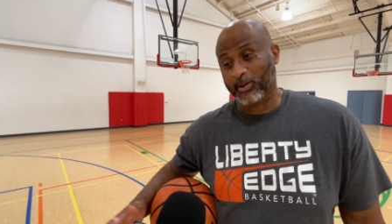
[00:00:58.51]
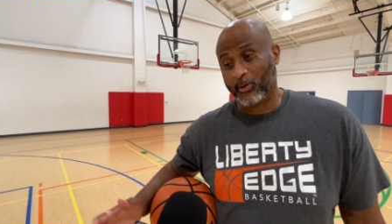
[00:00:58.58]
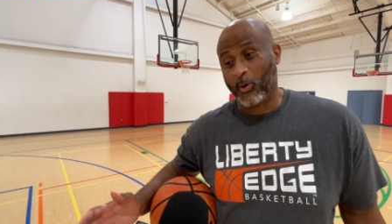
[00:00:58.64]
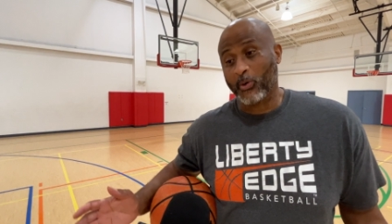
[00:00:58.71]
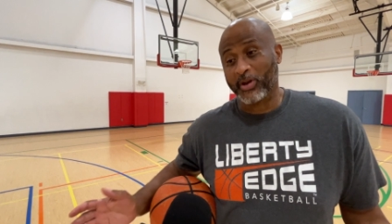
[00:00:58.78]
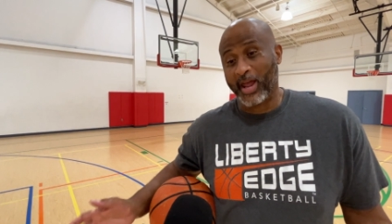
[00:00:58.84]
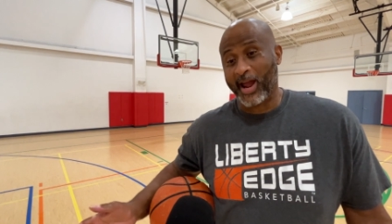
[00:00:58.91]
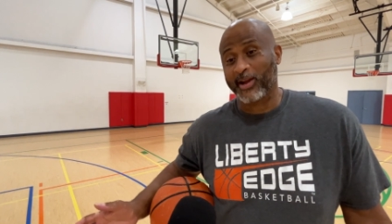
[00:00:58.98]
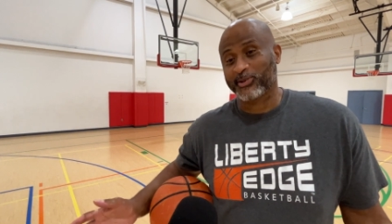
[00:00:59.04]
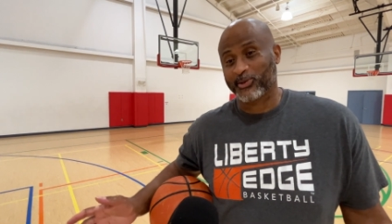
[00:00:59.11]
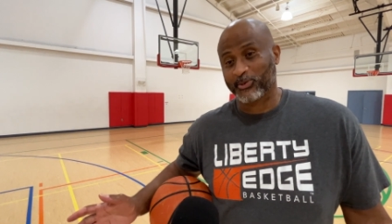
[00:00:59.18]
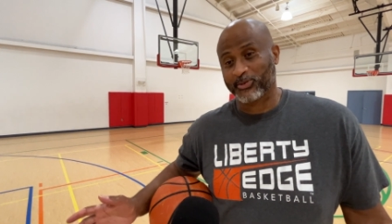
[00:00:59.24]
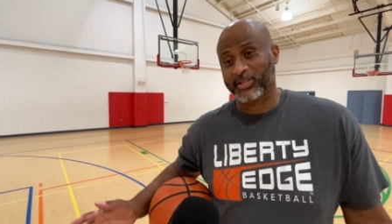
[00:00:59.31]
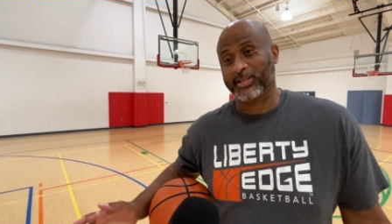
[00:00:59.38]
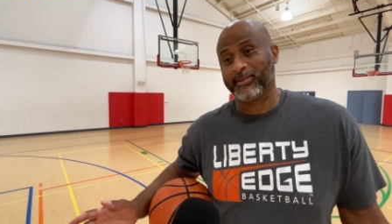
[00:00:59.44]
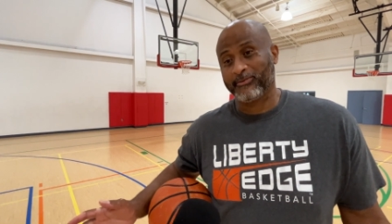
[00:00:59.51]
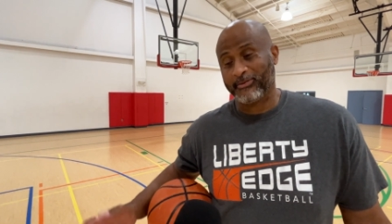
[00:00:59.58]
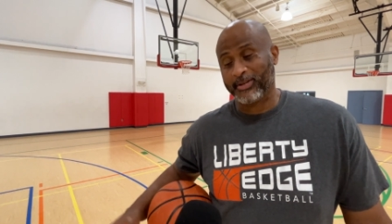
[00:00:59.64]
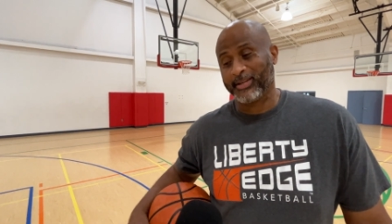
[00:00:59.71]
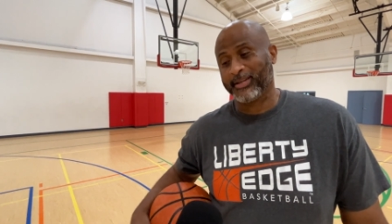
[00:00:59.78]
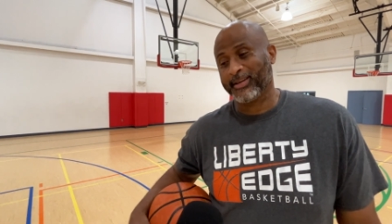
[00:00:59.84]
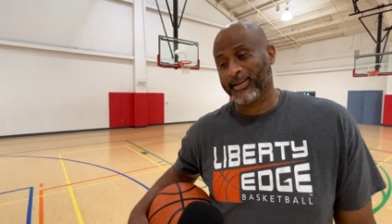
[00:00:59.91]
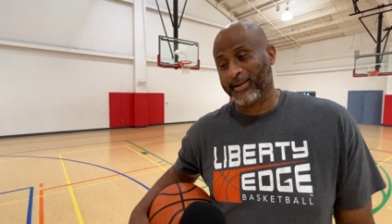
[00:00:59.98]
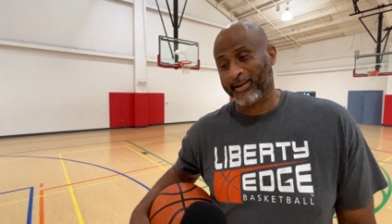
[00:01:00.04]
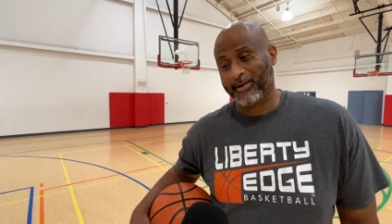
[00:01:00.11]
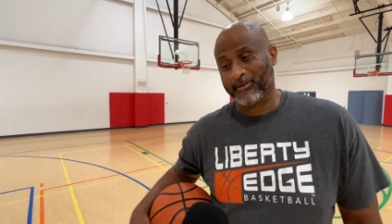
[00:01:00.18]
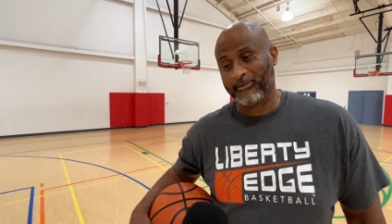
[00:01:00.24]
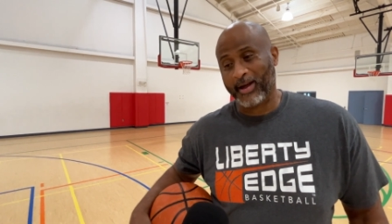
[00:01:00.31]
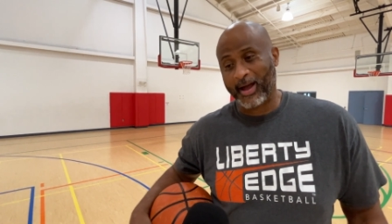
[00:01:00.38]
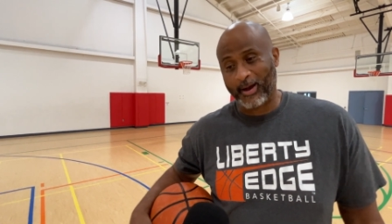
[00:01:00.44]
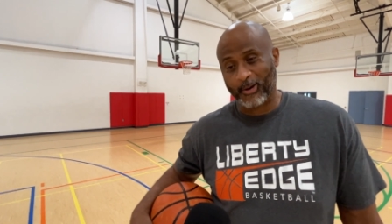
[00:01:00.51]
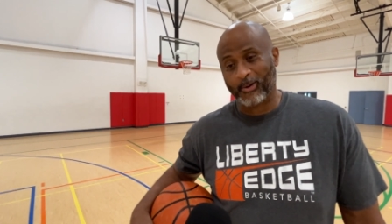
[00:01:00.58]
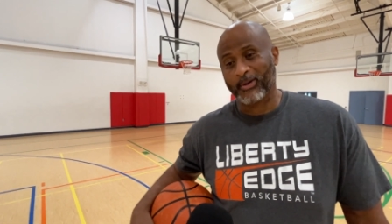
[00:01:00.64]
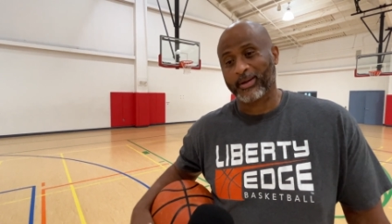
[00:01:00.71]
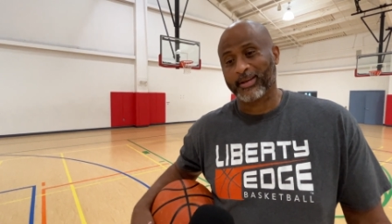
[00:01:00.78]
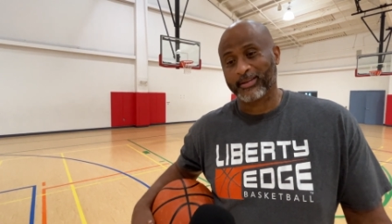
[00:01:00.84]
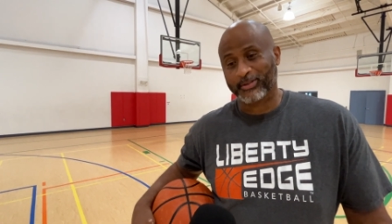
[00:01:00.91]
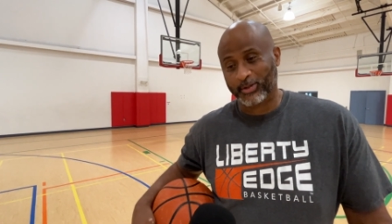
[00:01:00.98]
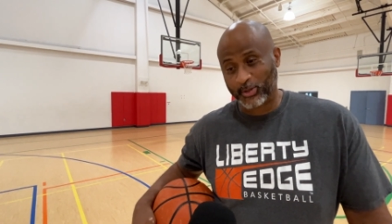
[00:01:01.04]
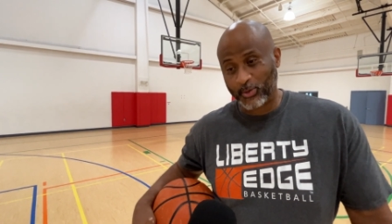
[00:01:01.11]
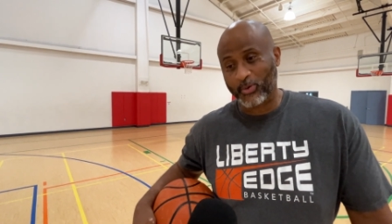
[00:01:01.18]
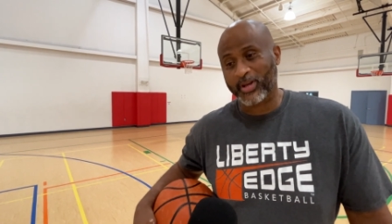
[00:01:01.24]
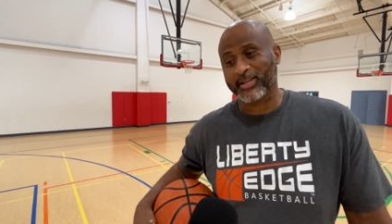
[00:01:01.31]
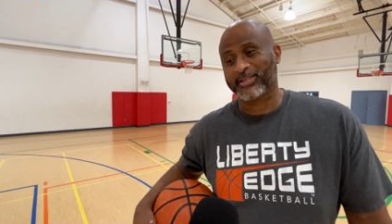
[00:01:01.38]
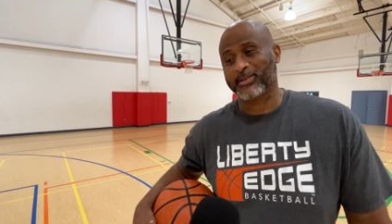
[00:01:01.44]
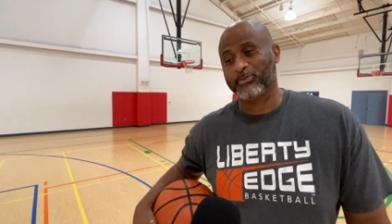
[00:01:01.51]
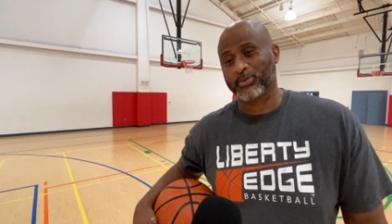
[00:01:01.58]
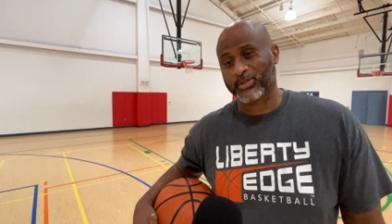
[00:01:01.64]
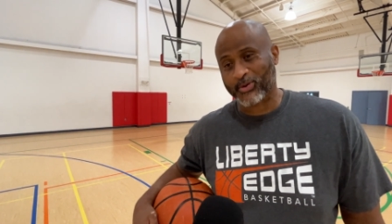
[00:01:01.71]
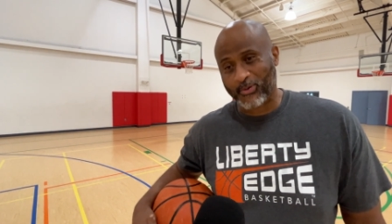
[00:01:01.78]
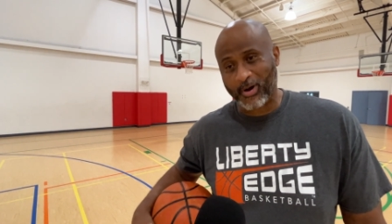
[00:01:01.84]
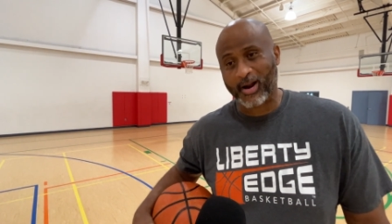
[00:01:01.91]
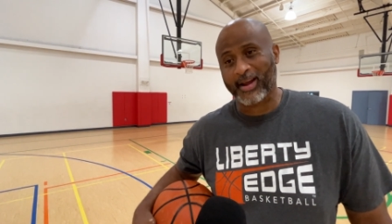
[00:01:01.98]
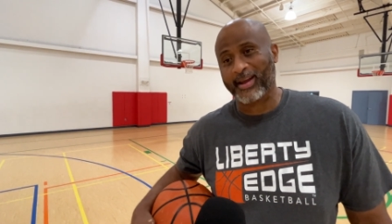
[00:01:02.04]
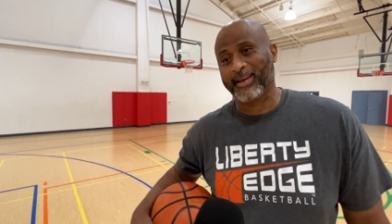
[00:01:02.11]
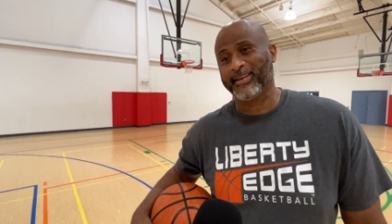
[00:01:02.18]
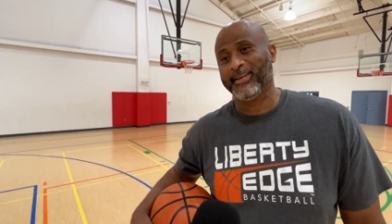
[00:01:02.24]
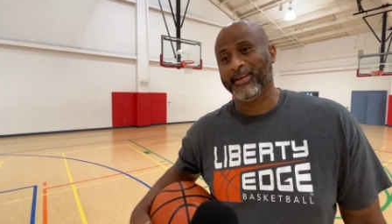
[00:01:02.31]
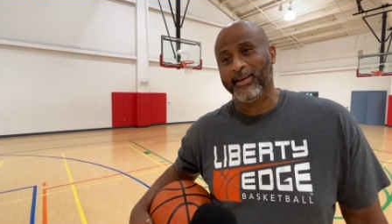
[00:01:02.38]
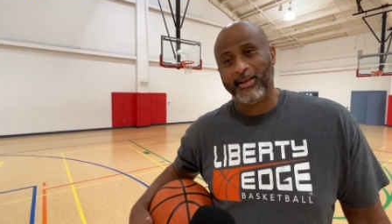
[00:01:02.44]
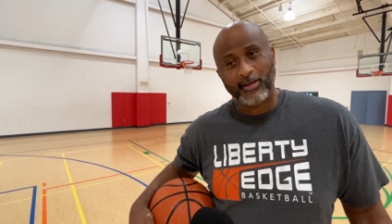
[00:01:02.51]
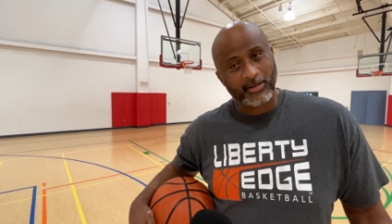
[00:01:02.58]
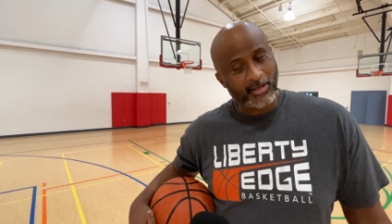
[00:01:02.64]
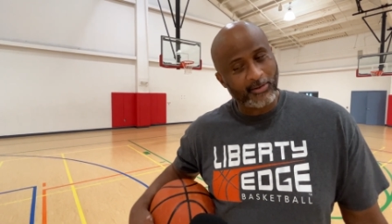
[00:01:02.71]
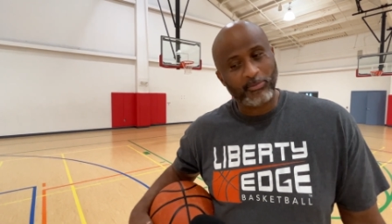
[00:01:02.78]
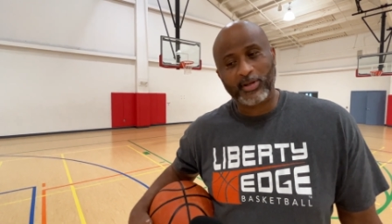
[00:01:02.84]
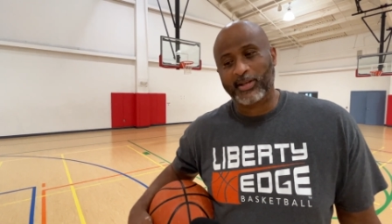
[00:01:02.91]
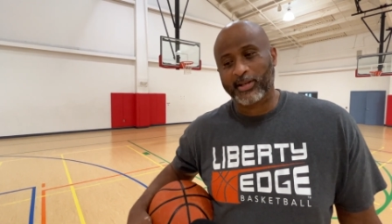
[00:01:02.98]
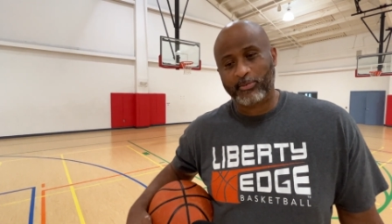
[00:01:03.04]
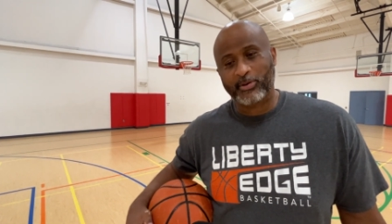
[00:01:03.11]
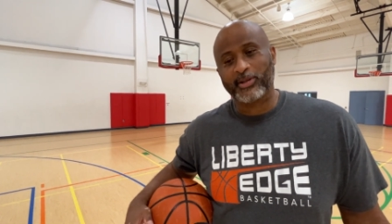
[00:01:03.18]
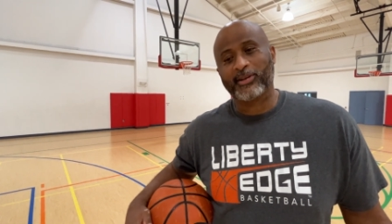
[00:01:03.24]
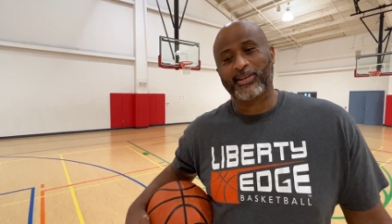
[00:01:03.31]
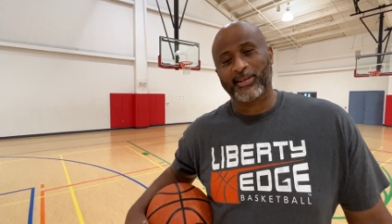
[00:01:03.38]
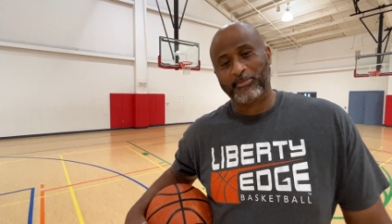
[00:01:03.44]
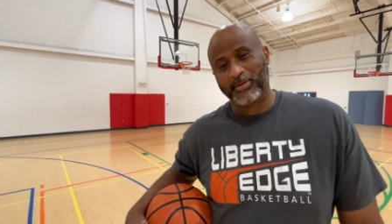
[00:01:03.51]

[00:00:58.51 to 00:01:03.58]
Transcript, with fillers: on national TV of how Lou Henson was crying, "Give me liberty or give